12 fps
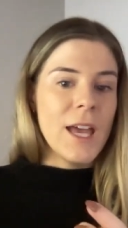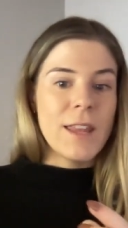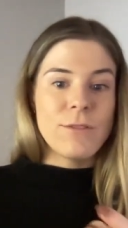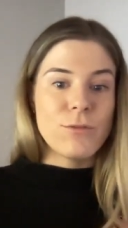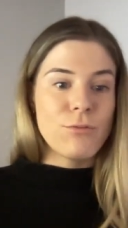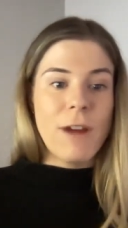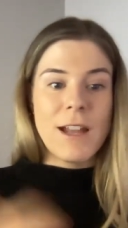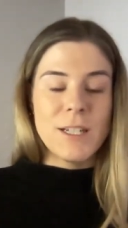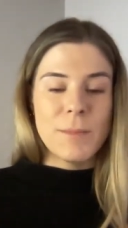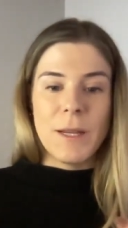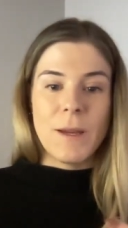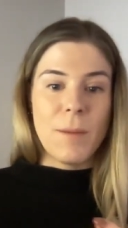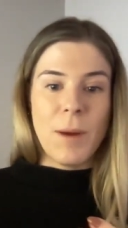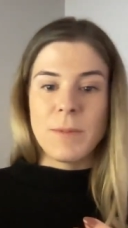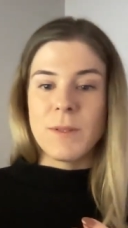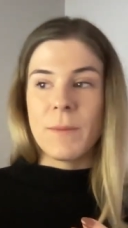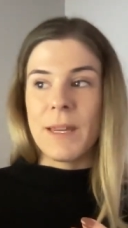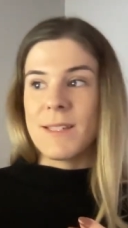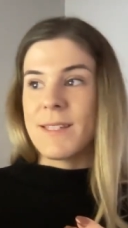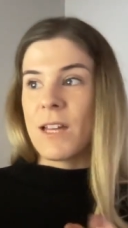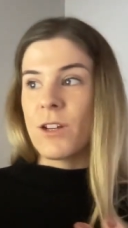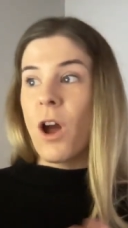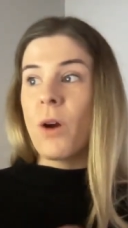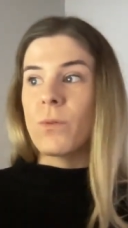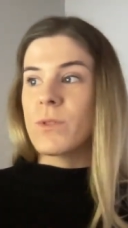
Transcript: And they just randomly come up to me and said, oh,